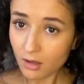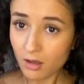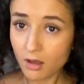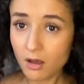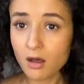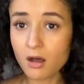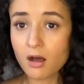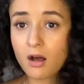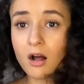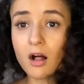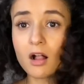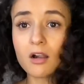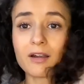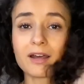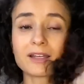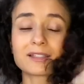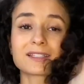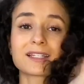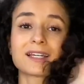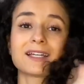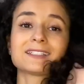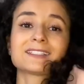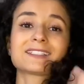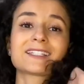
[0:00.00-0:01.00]
Alright guys,
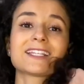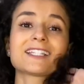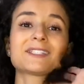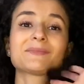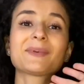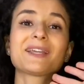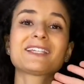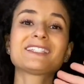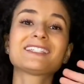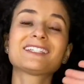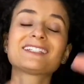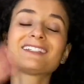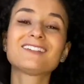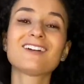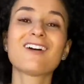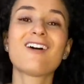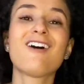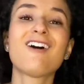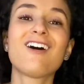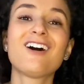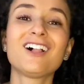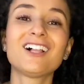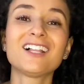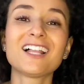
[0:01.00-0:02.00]
that's basically all.
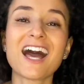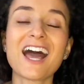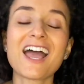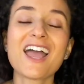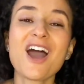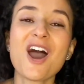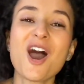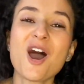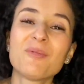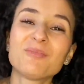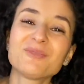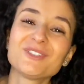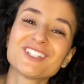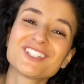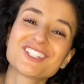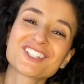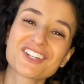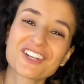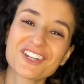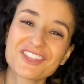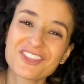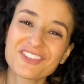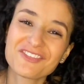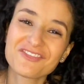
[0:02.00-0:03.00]
I hope you enjoyed the
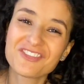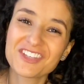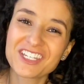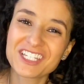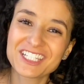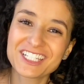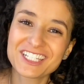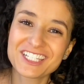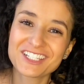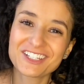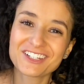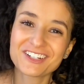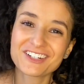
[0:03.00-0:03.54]
video.